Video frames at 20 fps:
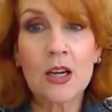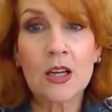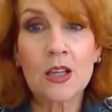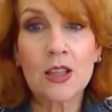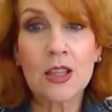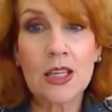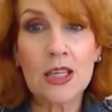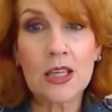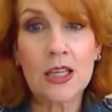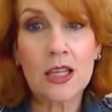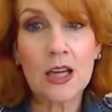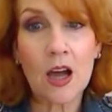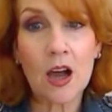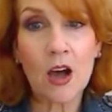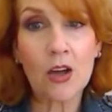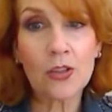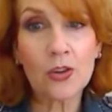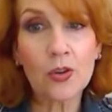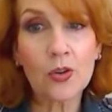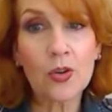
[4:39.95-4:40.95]
The
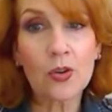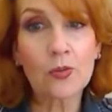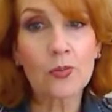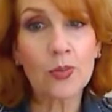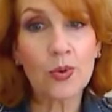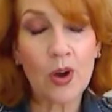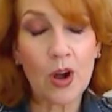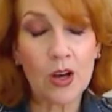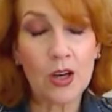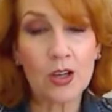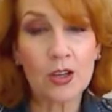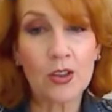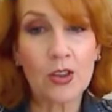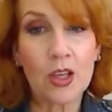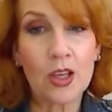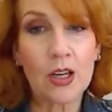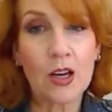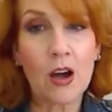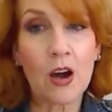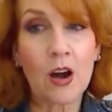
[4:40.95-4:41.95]
other product
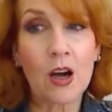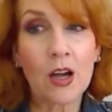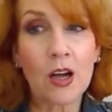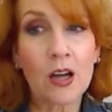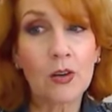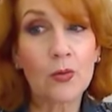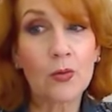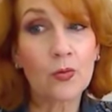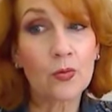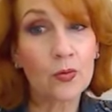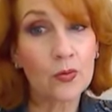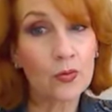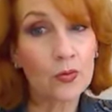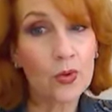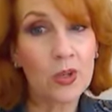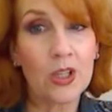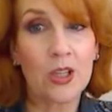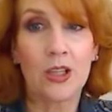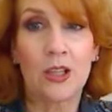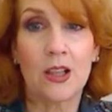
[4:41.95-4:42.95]
that I
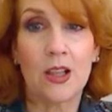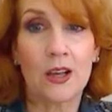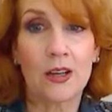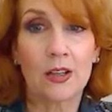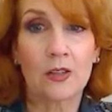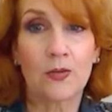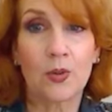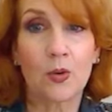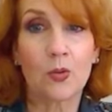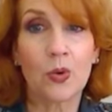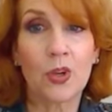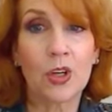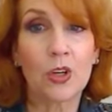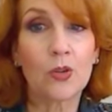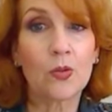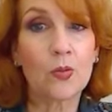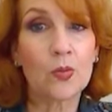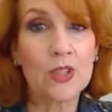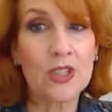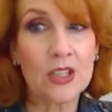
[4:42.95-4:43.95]
really liked for
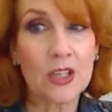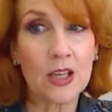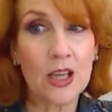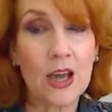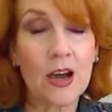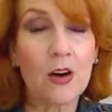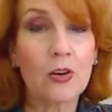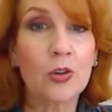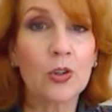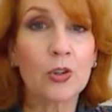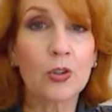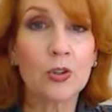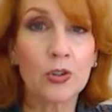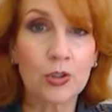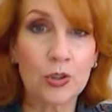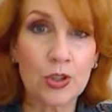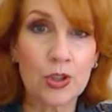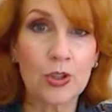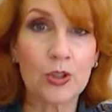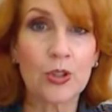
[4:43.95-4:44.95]
winter was the Cowgirl
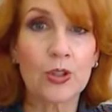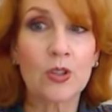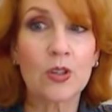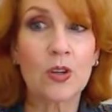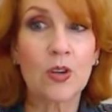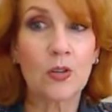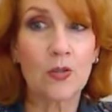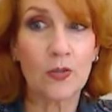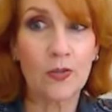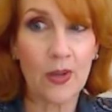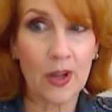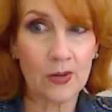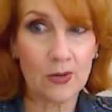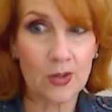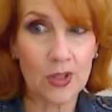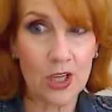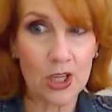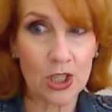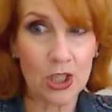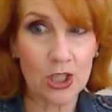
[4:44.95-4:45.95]
Dirt
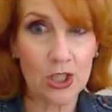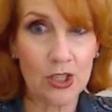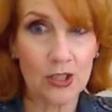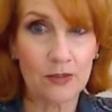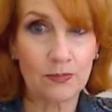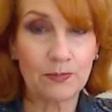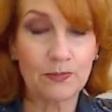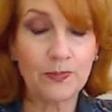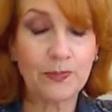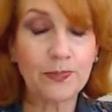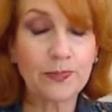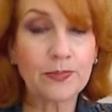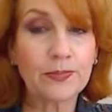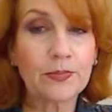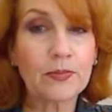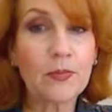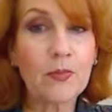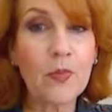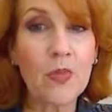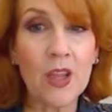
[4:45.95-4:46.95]
Foundation.
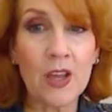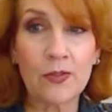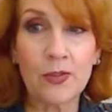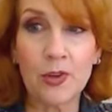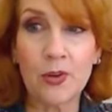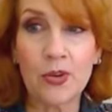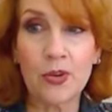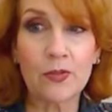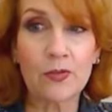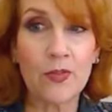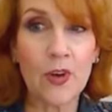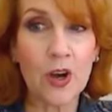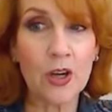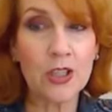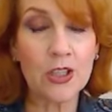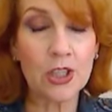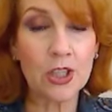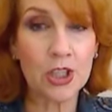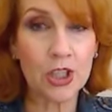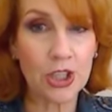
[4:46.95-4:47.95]
If you can
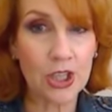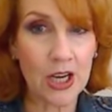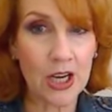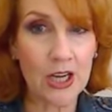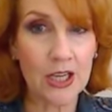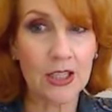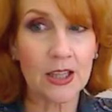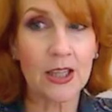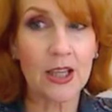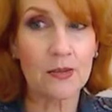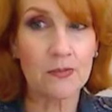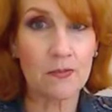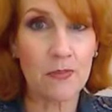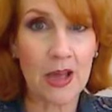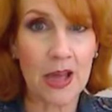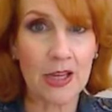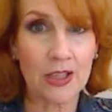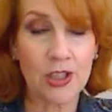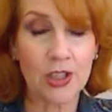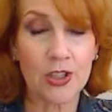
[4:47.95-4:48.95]
find a shade that
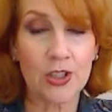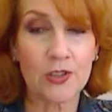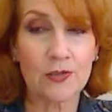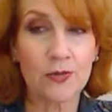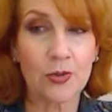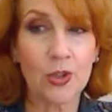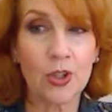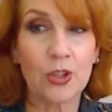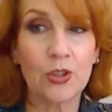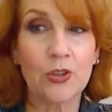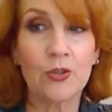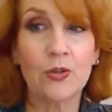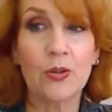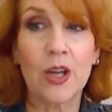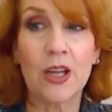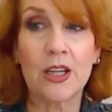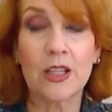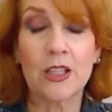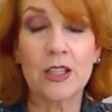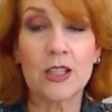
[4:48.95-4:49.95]
matches for you,
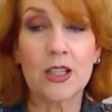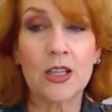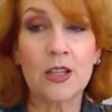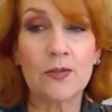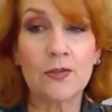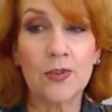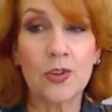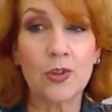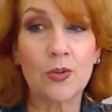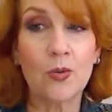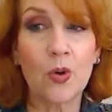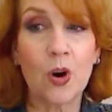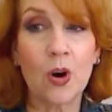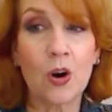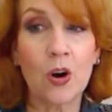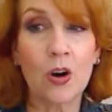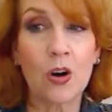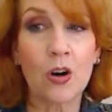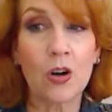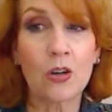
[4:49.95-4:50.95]
and if you
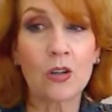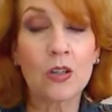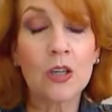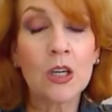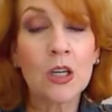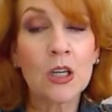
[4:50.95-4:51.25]
are